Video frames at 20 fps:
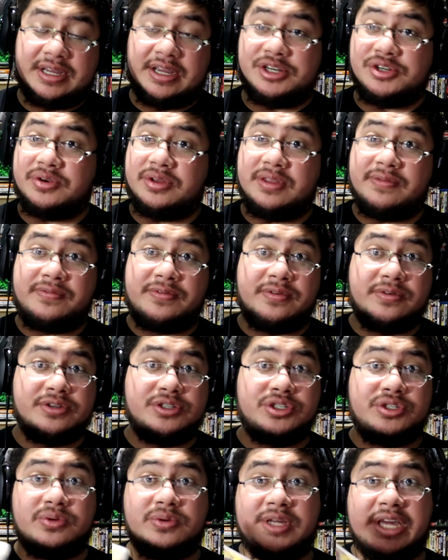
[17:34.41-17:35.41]
I enjoyed the
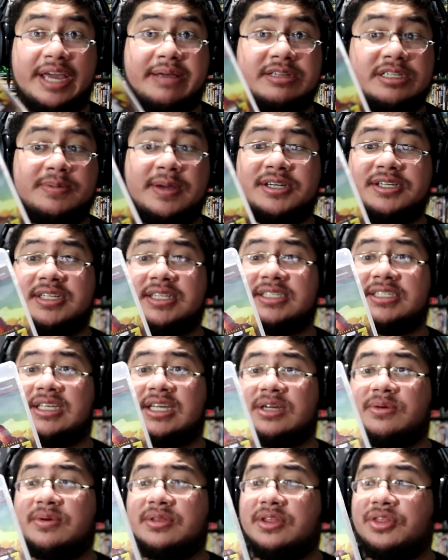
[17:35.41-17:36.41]
first two games, especially the
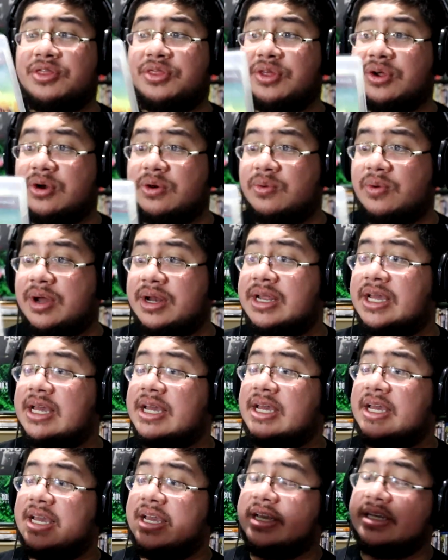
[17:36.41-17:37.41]
second one. The third one
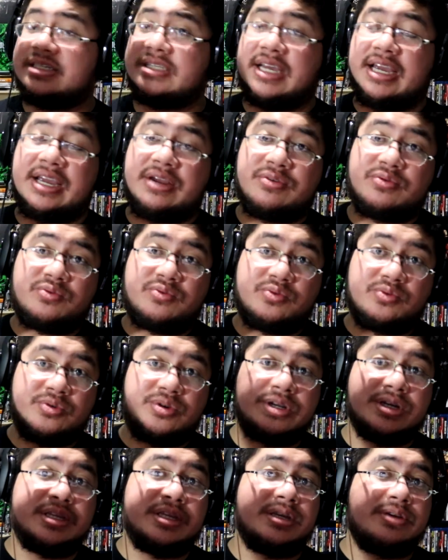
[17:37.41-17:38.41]
is a
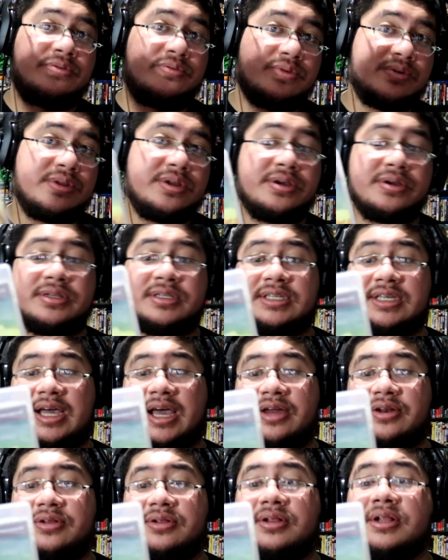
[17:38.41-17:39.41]
really, really good
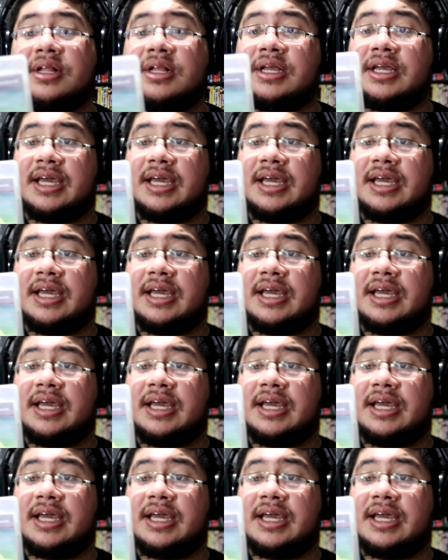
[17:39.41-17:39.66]
title.